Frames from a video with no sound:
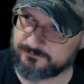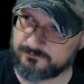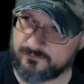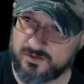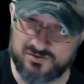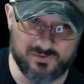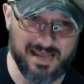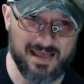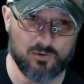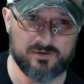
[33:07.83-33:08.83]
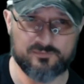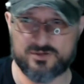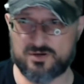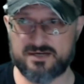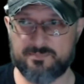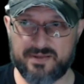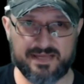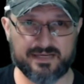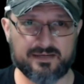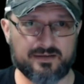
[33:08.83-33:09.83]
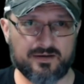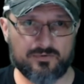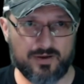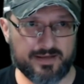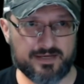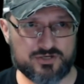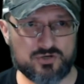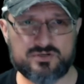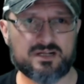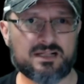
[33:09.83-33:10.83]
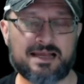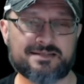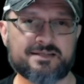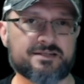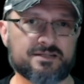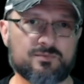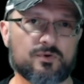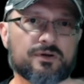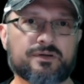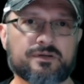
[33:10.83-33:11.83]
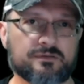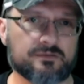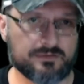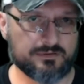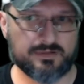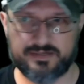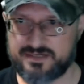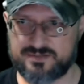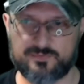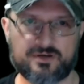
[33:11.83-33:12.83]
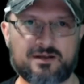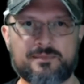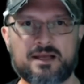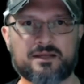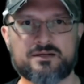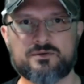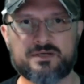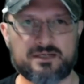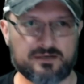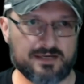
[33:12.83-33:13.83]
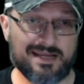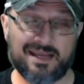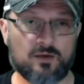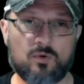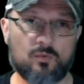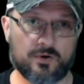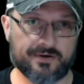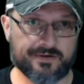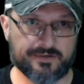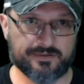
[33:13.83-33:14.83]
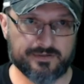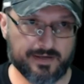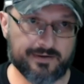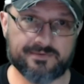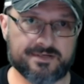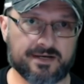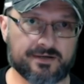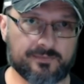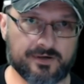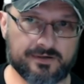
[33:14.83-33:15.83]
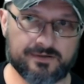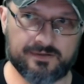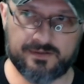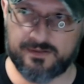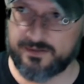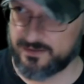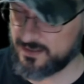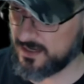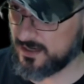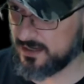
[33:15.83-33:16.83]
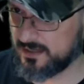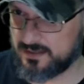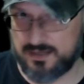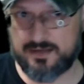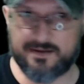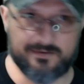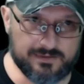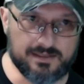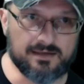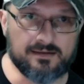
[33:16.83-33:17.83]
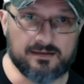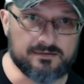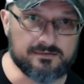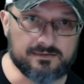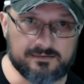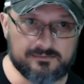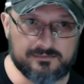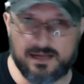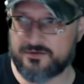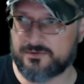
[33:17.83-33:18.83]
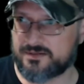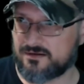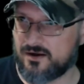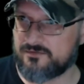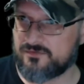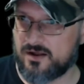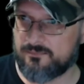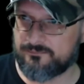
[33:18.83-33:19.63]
So now if we tried to ping, right, I showed you in class, this doesn't work. It doesn't work. I'm not going to do it here. It won't work. I know it's not going to work. What the hell, I'll do it. I'll do it. All right, from,